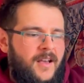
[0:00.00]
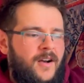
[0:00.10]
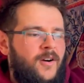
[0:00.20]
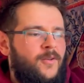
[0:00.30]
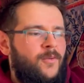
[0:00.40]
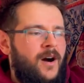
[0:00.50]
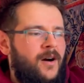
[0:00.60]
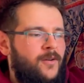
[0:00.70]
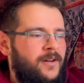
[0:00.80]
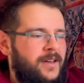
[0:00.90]
Oh wow,
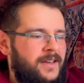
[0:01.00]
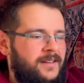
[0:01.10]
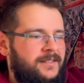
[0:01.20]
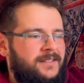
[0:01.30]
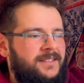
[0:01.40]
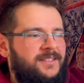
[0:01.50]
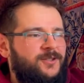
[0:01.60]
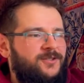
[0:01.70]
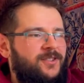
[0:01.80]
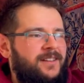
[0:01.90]
okay. This
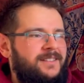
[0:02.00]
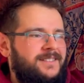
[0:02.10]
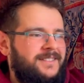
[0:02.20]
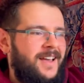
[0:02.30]
contract is,